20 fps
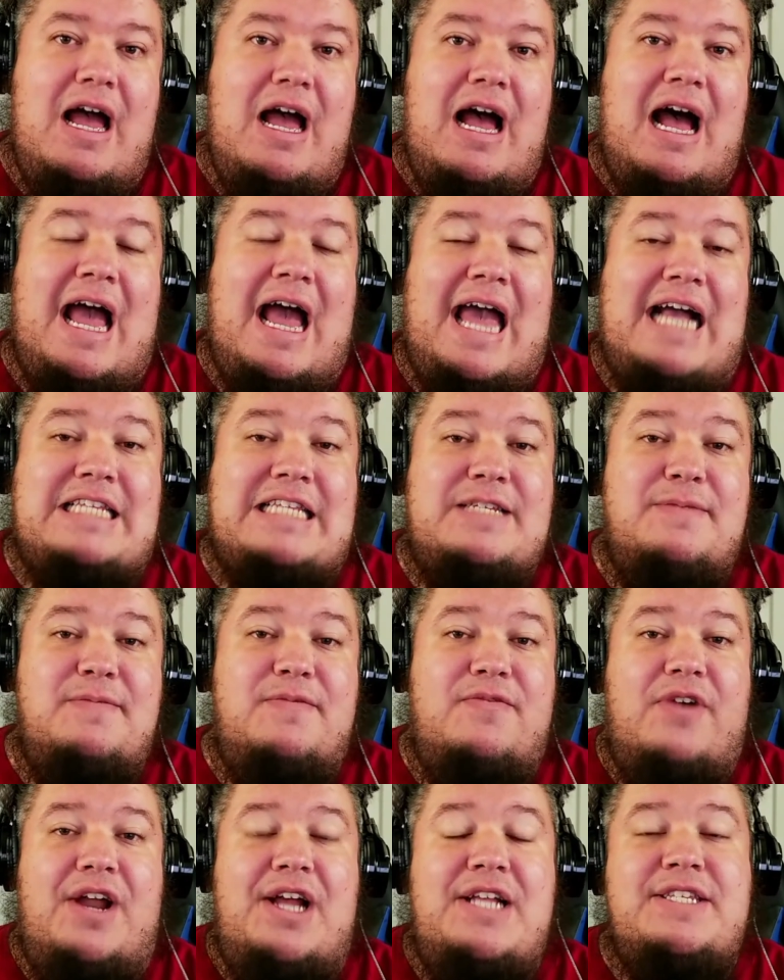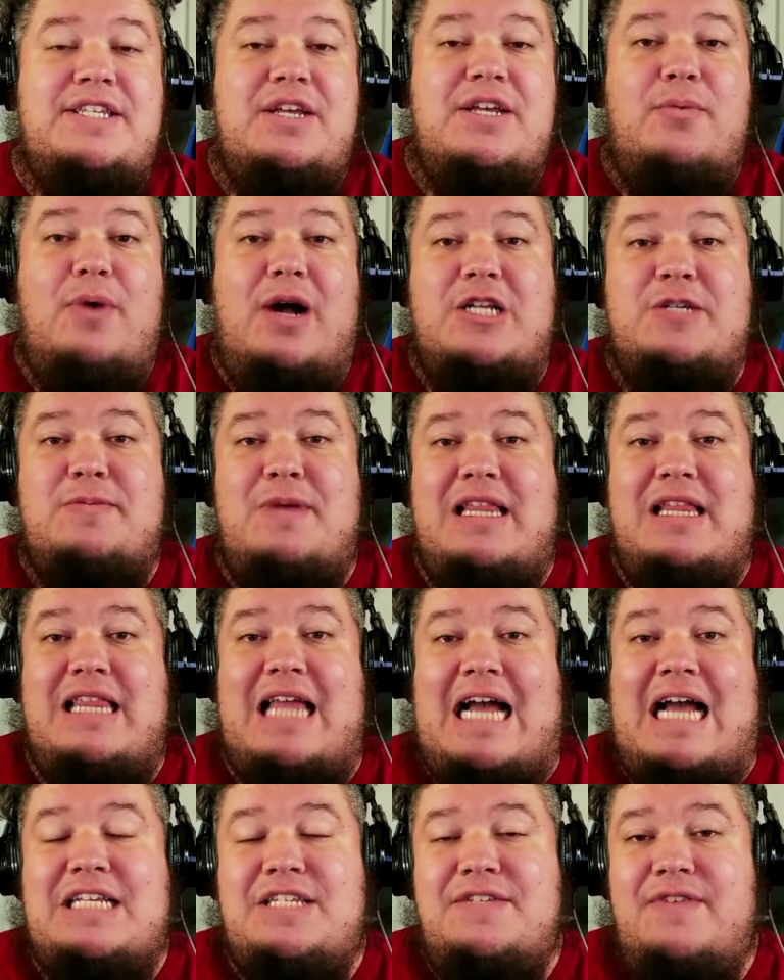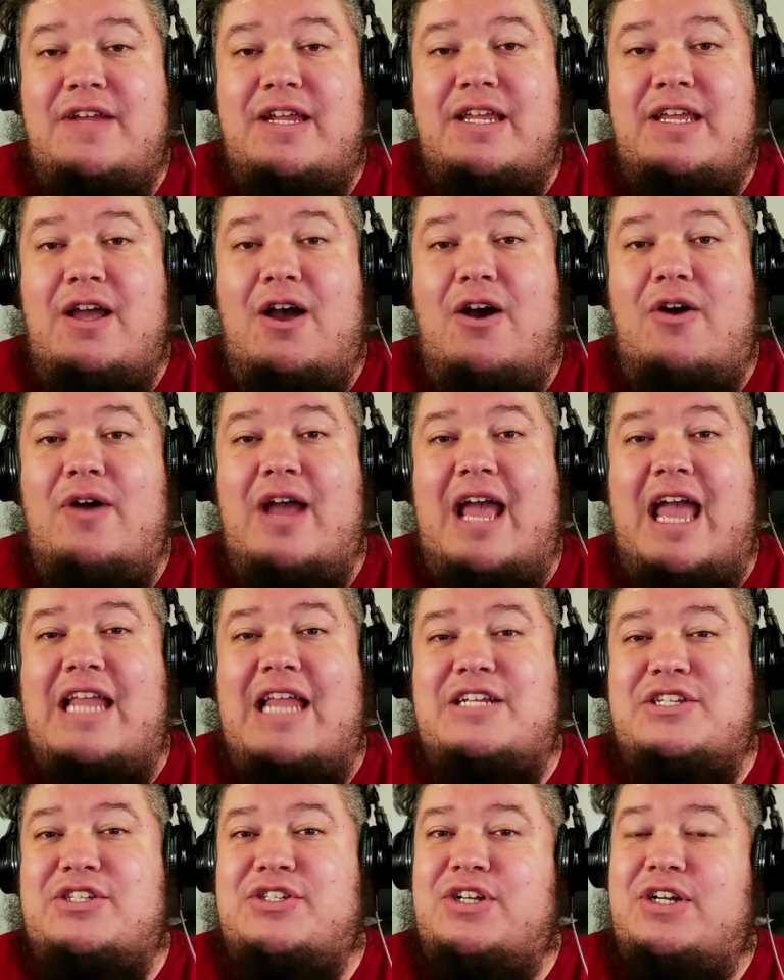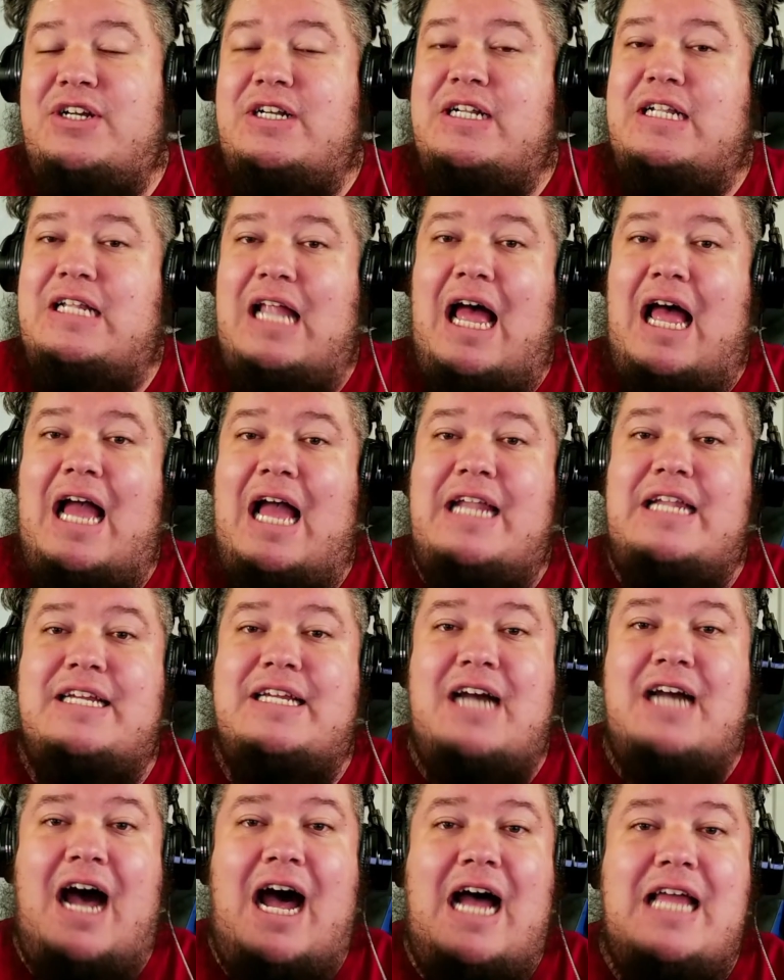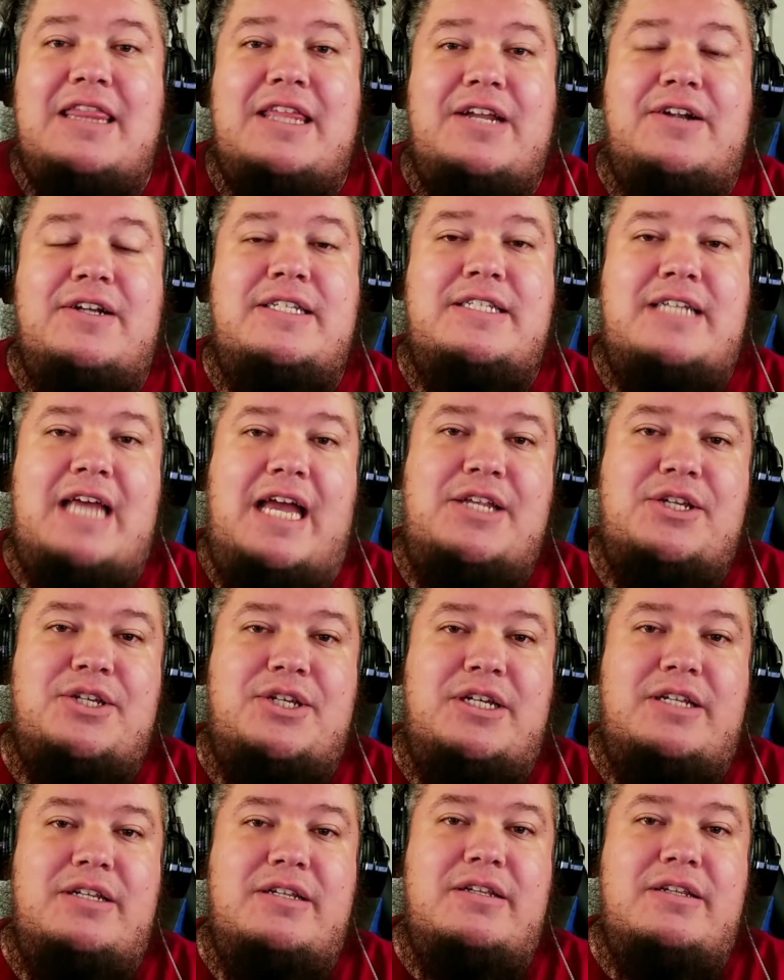I had some friends that watched my last video and a certain line caught their attention.